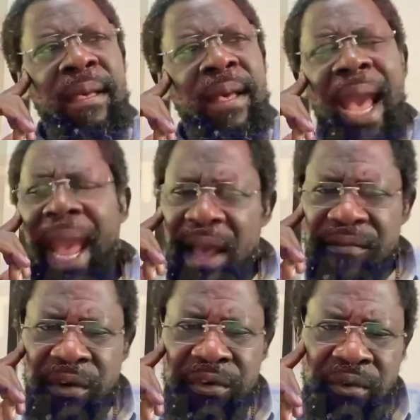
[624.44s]
I have
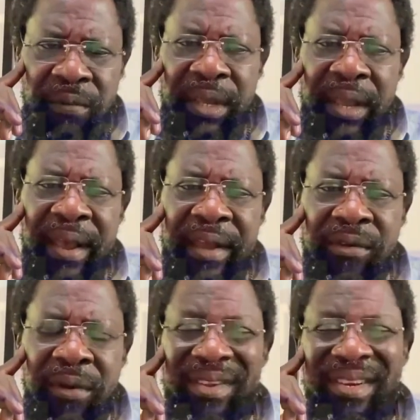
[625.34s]
also been heard
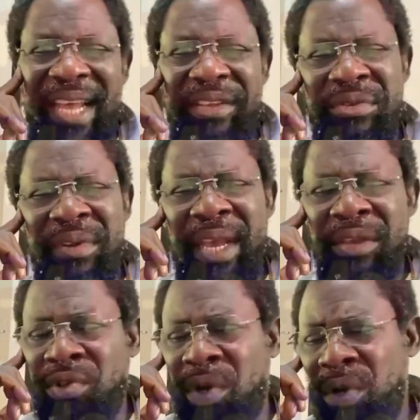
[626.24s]
calling Nigeria
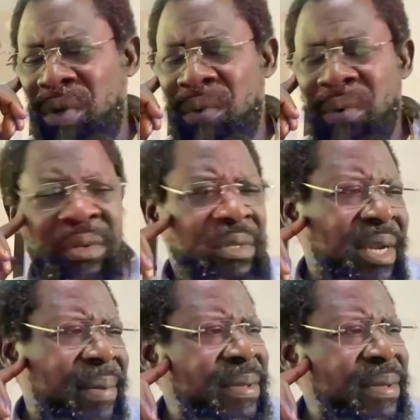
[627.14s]
a jungle until I